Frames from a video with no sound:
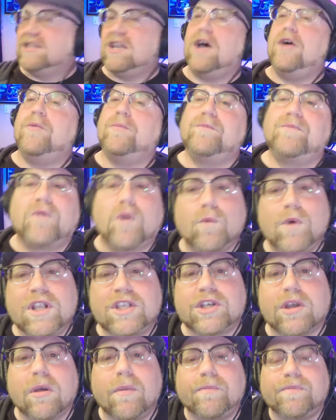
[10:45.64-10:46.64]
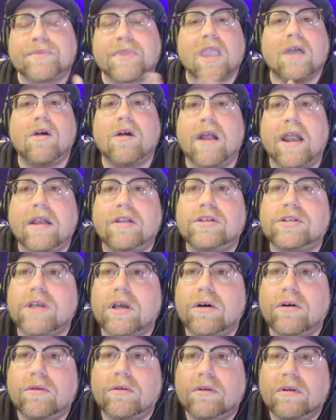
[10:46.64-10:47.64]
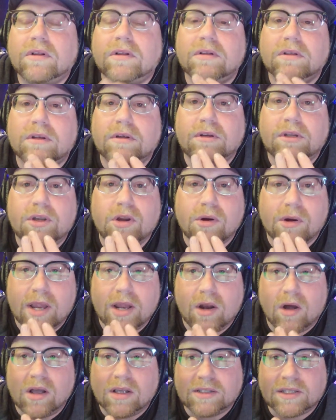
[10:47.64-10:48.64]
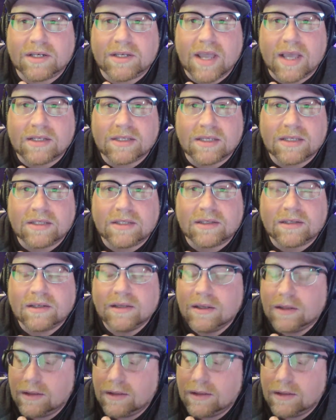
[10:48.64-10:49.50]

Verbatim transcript: so, which, all right, so you're in Austin, Texas.